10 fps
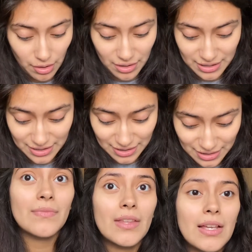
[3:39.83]
honest.
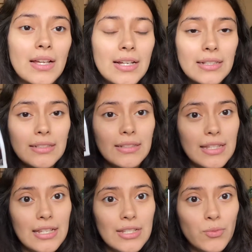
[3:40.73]

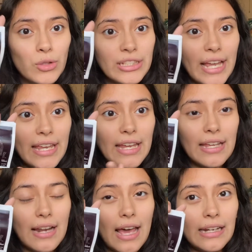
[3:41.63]
These were
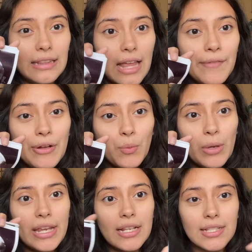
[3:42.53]
taken at 11
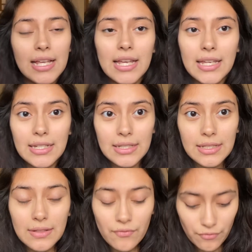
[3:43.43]
weeks and
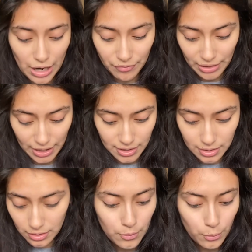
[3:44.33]
five
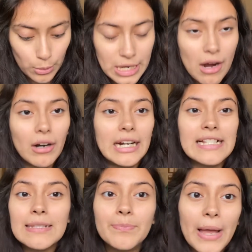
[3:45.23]
days. We are
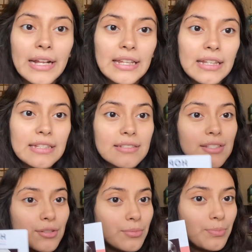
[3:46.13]
expecting this
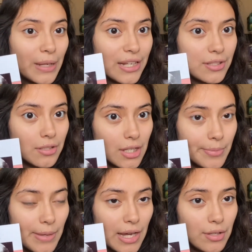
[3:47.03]
little bean to
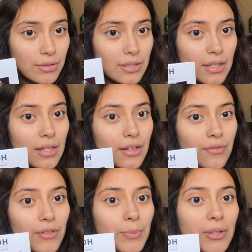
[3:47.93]
come out
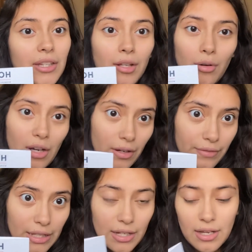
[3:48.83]
from the little
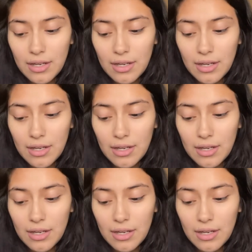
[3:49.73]
oven